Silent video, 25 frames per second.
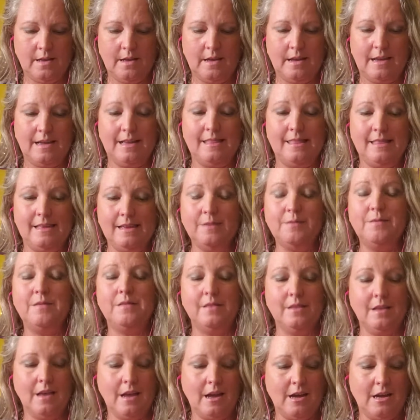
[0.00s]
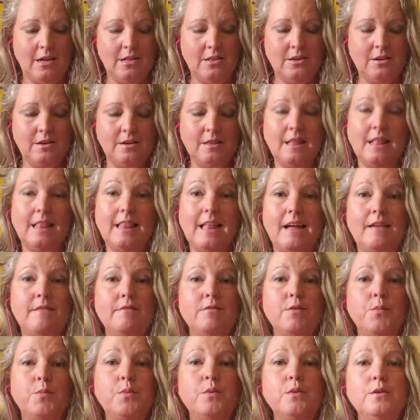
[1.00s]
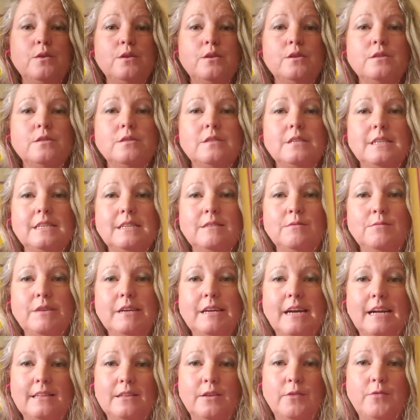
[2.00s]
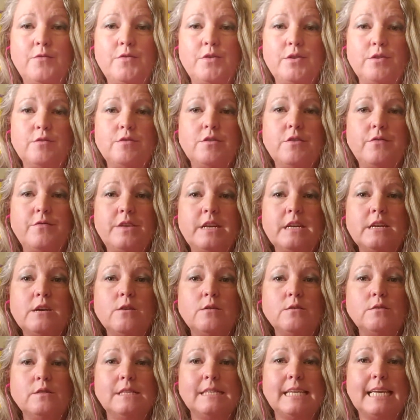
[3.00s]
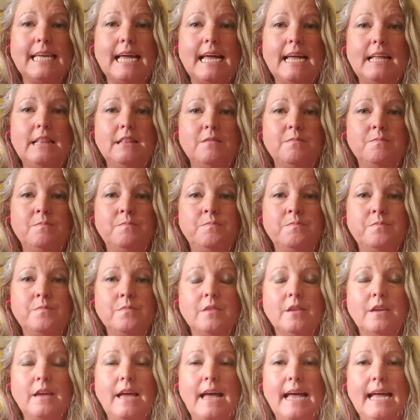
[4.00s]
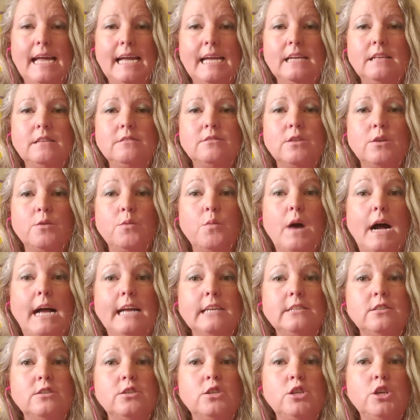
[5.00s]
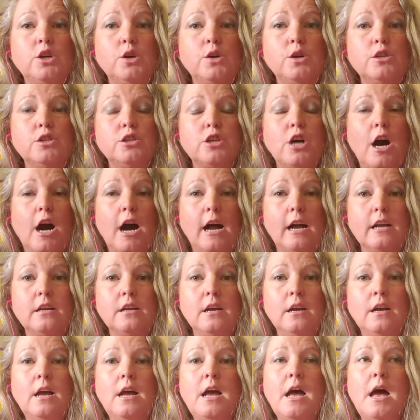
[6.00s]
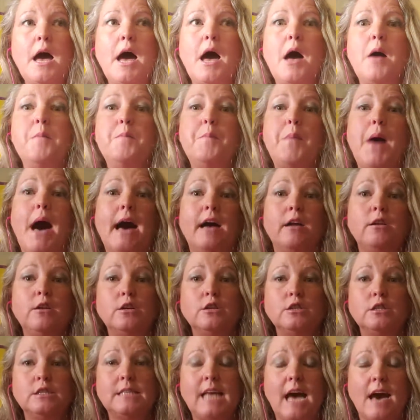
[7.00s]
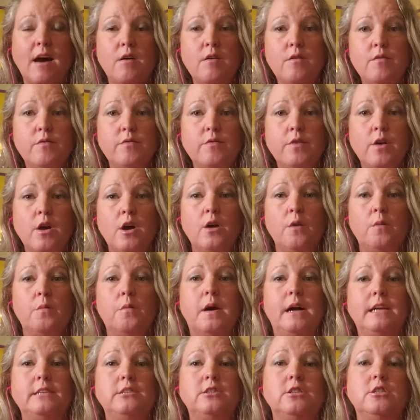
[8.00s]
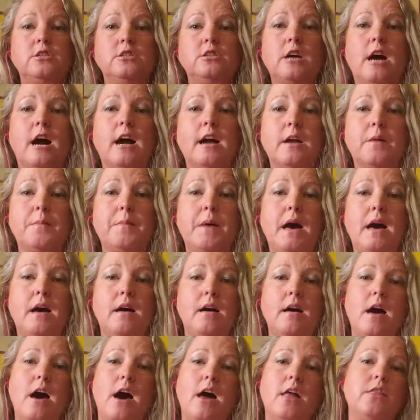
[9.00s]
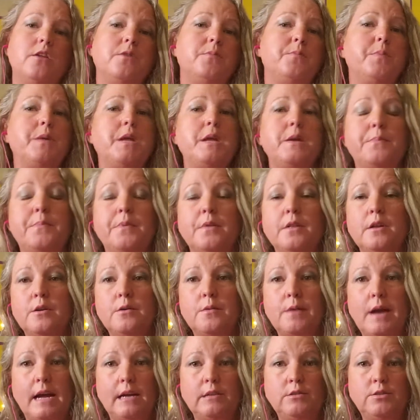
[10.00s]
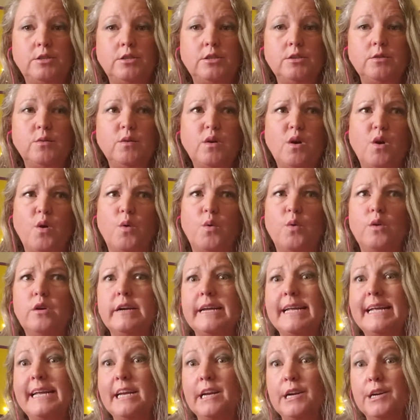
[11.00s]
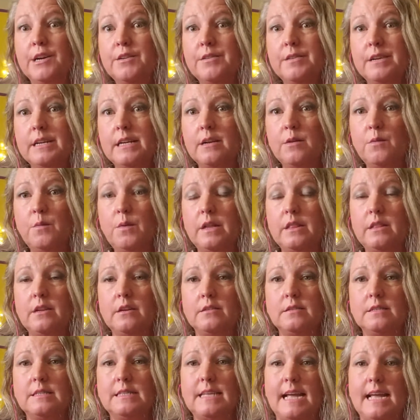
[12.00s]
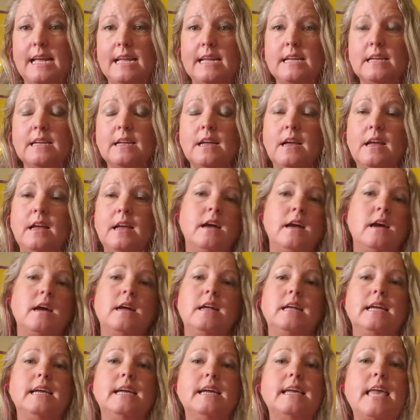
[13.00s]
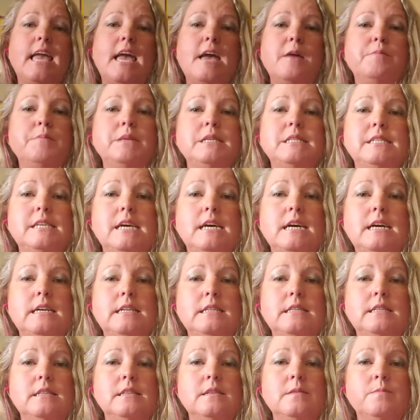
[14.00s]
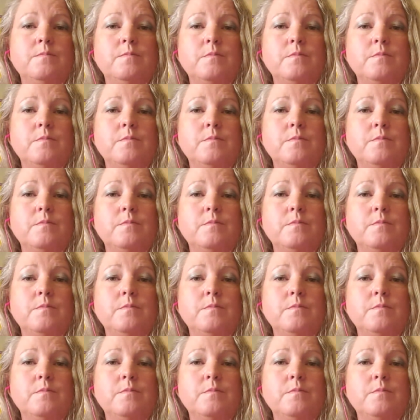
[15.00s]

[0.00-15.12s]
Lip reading: And then under the light of the world, we got the view of egos again. Okay, so watch your talk about yourself. Watch your talk about other people around you or hearing what they're saying. It can be done.